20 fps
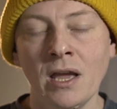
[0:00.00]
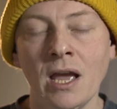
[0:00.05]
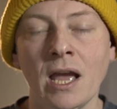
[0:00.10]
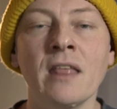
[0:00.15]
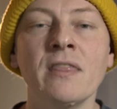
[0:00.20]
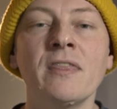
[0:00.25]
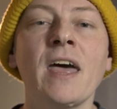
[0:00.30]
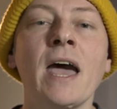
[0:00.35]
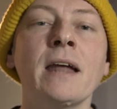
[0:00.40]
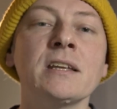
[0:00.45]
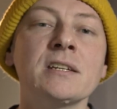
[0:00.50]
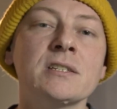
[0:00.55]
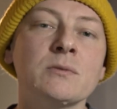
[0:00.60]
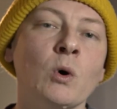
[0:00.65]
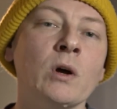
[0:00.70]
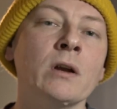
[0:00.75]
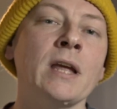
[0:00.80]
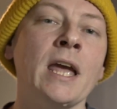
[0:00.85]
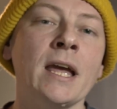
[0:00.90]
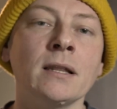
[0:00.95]
And that is
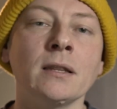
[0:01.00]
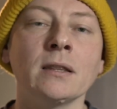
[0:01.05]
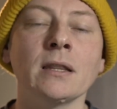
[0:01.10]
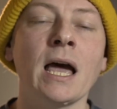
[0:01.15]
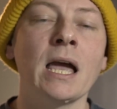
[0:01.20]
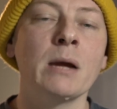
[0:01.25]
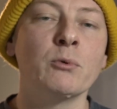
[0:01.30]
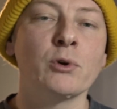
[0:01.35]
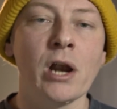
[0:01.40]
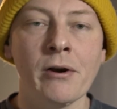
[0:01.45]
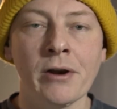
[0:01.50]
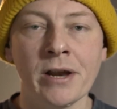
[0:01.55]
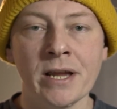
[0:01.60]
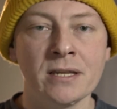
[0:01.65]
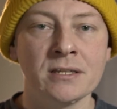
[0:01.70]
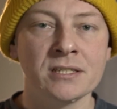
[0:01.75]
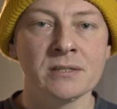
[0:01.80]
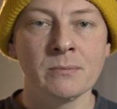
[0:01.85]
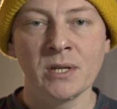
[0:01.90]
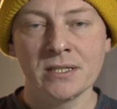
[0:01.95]
what a library
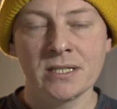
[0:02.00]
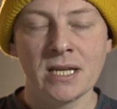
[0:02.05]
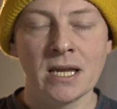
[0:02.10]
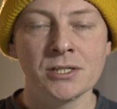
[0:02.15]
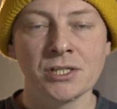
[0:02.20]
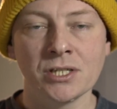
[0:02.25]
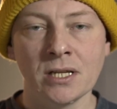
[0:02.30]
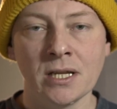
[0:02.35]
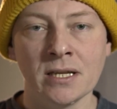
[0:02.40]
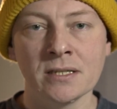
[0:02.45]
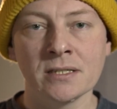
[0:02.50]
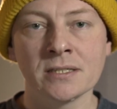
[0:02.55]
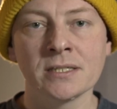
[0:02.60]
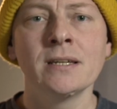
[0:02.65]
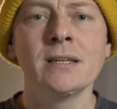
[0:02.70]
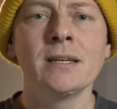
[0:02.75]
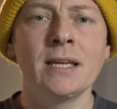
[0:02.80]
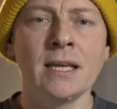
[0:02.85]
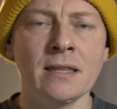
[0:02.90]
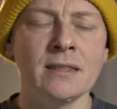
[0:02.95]
instrumentation is
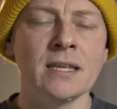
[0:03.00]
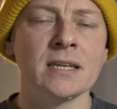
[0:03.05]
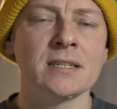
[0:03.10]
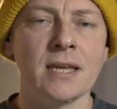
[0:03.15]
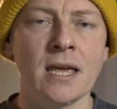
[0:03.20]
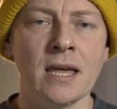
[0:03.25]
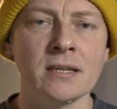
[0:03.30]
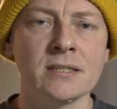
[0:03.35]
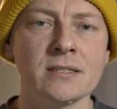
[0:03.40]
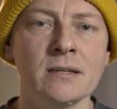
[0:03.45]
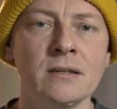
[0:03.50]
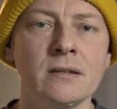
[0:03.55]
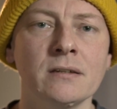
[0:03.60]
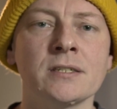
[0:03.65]
in this case.